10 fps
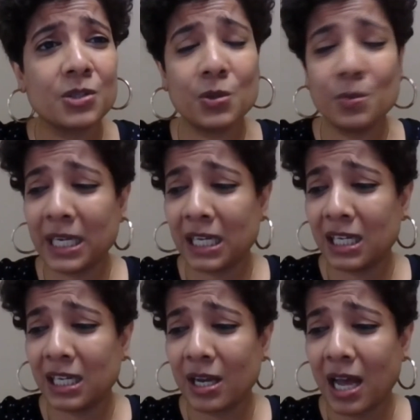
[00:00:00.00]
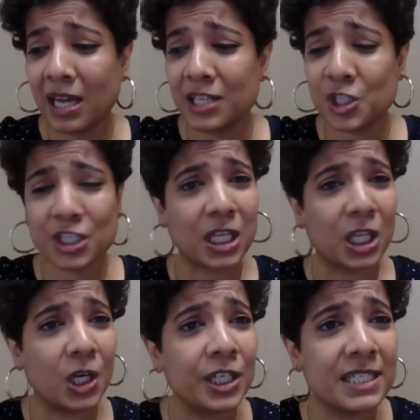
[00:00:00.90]
So to me, I
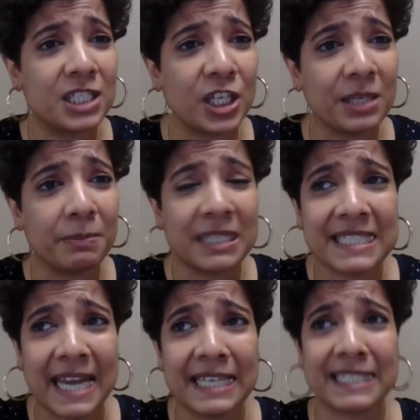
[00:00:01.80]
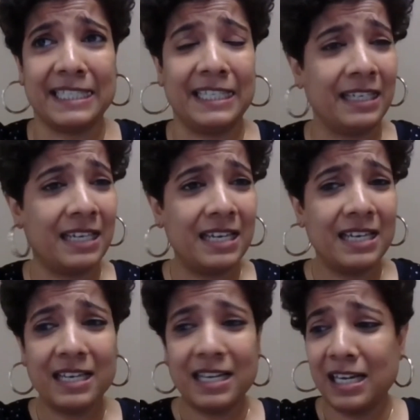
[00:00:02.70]
just learned jig means dancing.
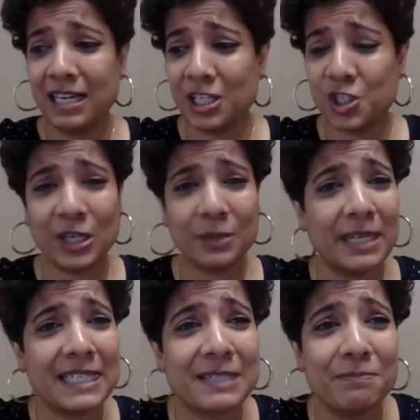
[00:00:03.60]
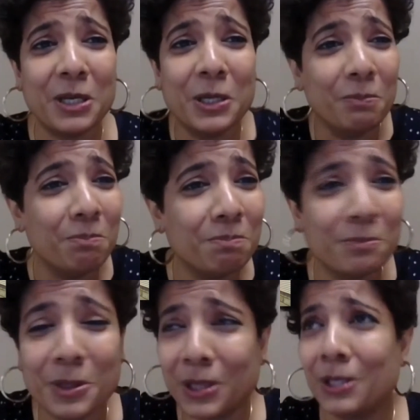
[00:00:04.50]
Jig means
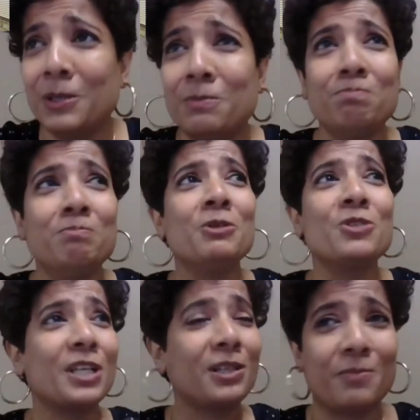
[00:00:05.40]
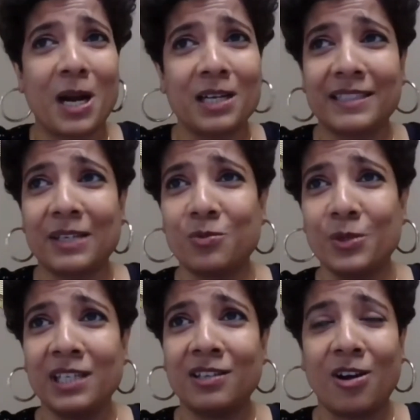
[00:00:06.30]
the musical part that
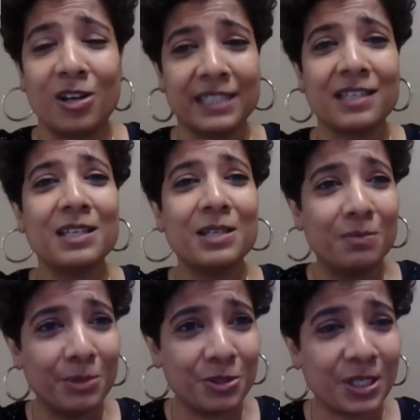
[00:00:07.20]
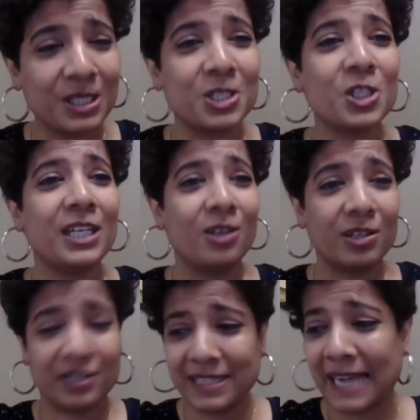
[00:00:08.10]
we call it musical jig
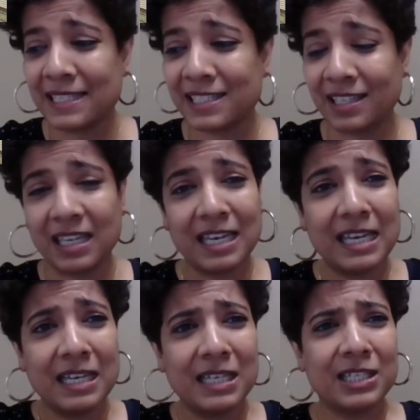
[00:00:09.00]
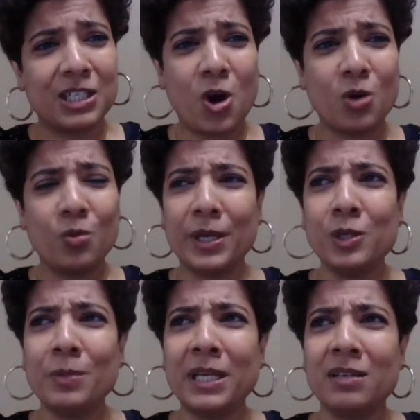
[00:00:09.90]
or dancing.
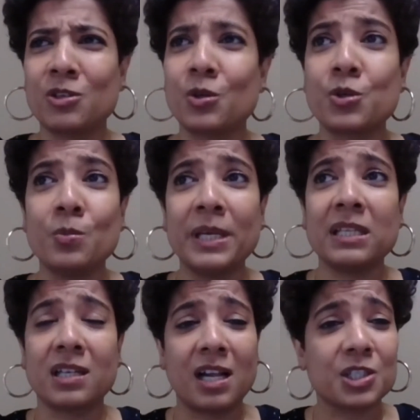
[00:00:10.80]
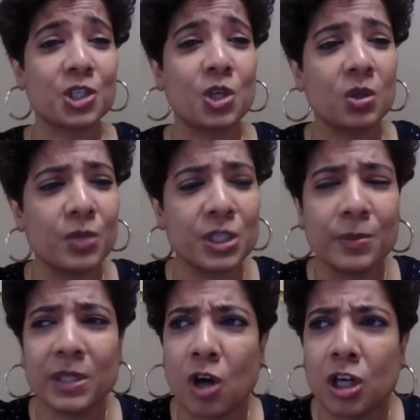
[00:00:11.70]
You mean, so to me, the culture shock
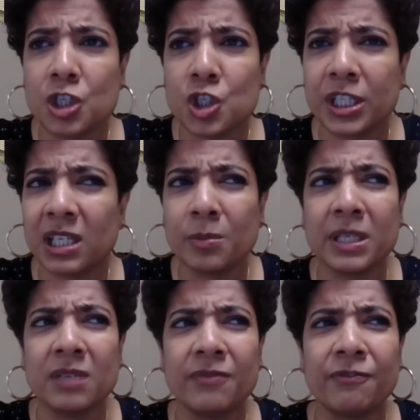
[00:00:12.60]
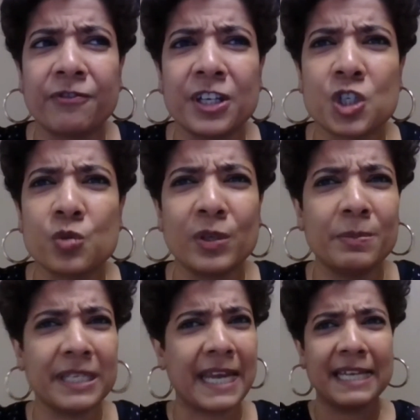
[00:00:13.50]
was, you mean cord jigging? You mean fish will